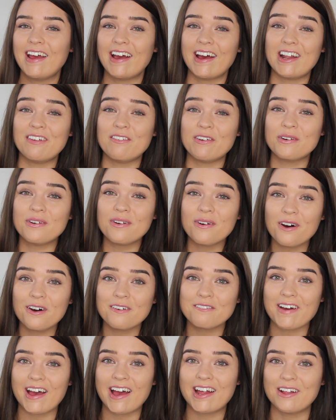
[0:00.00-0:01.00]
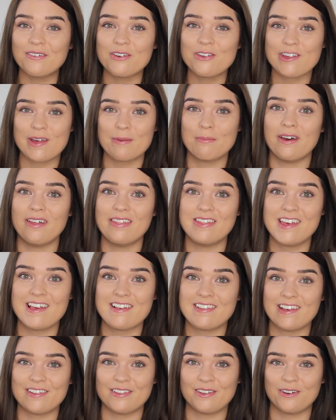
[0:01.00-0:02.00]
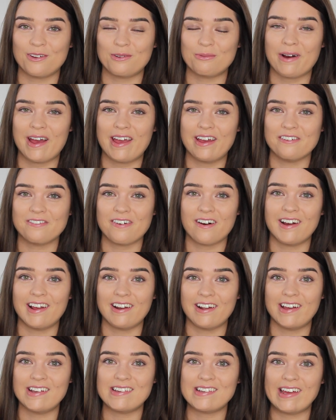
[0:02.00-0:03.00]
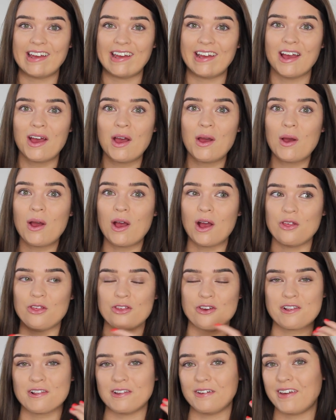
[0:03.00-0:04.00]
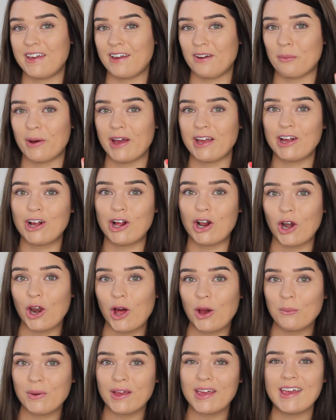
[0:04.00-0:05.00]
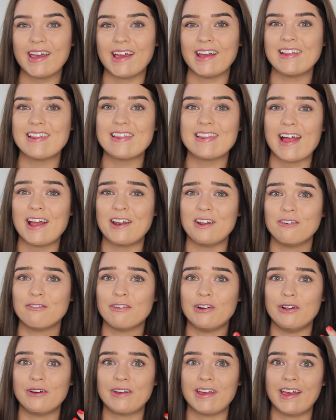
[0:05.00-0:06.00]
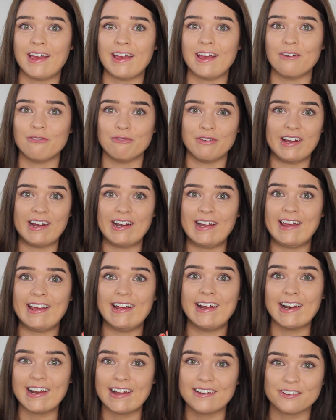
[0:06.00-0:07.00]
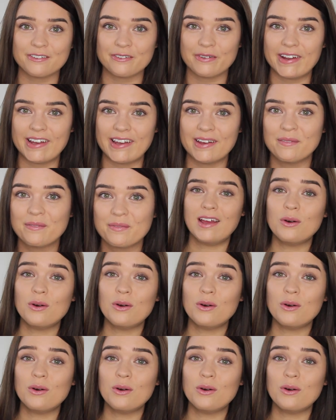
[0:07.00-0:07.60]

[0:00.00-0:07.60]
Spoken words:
And if you're not a fan of shimmer, this is a good way of highlighting and just looking quite glowy instead of looking really glittery.